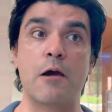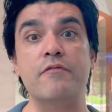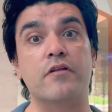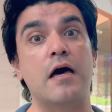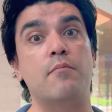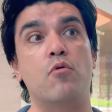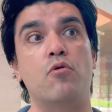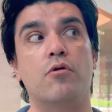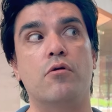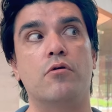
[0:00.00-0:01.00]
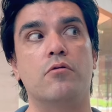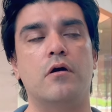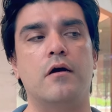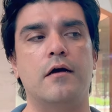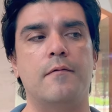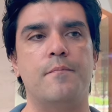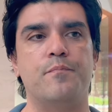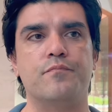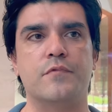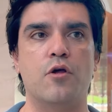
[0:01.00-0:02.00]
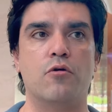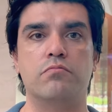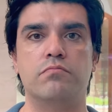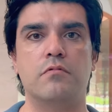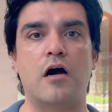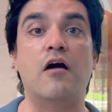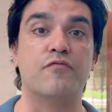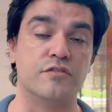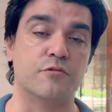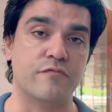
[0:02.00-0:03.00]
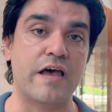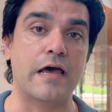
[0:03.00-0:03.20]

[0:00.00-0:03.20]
we have a lot more, offers that we've had.